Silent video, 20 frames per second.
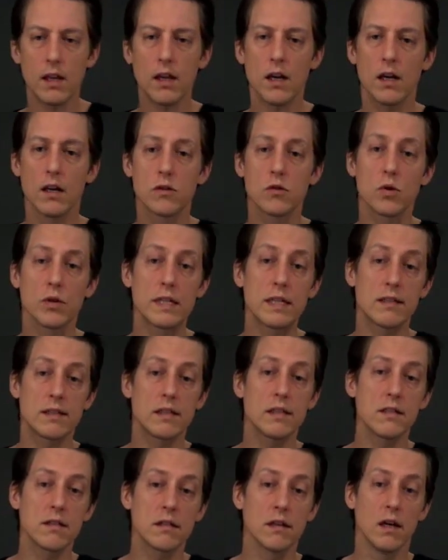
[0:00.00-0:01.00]
And so this
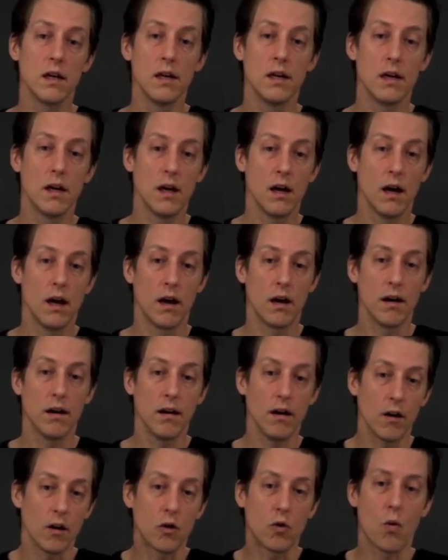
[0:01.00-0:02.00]
is
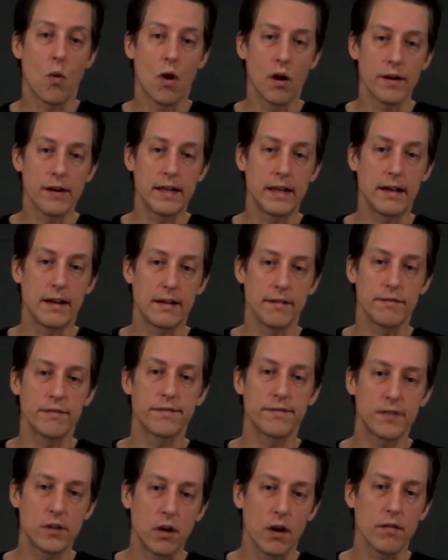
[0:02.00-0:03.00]
a
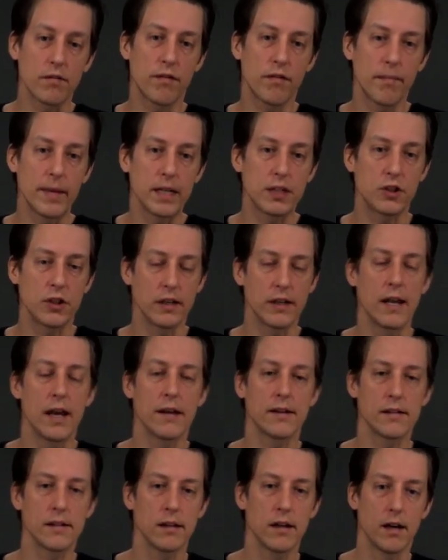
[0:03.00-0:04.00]
qualitative confirmation
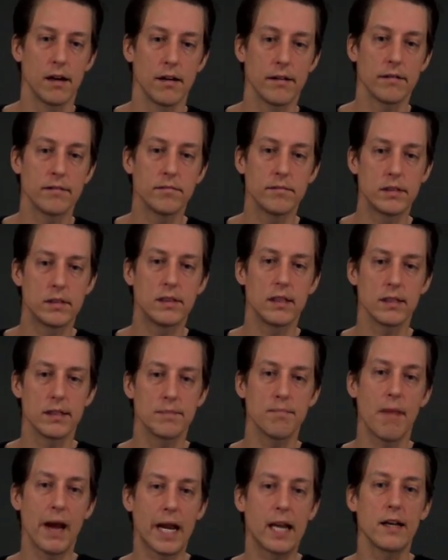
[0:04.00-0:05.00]
that
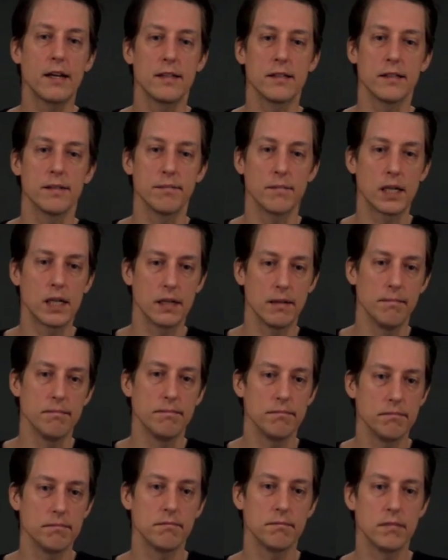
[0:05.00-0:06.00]
this mechanism
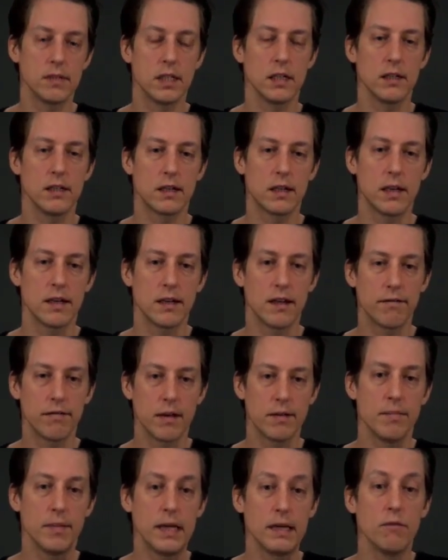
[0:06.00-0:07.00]
can
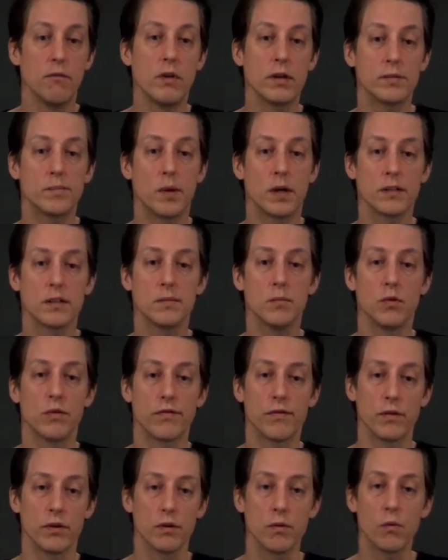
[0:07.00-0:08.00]
definitely be responsible
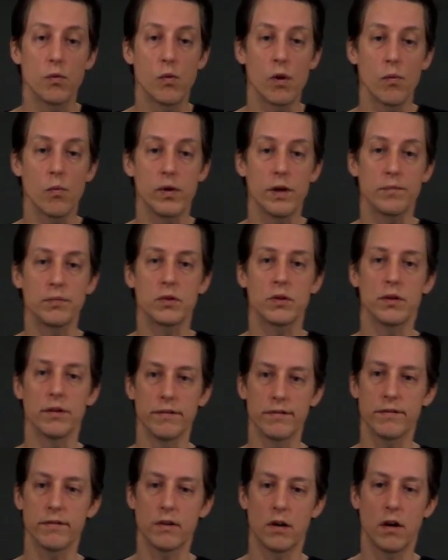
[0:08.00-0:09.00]
for what we
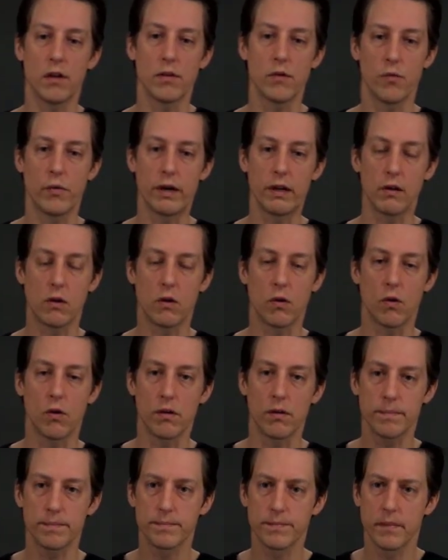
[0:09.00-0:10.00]
observe on the real
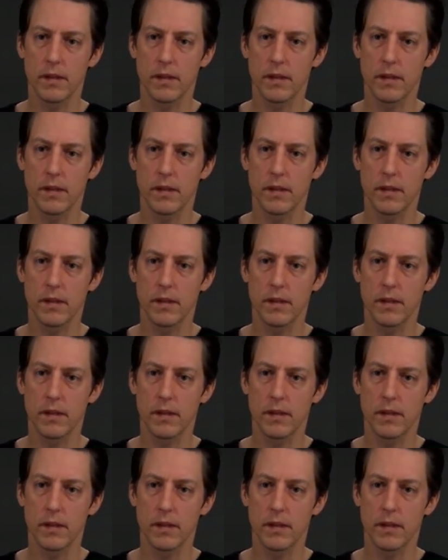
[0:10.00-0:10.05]
coral.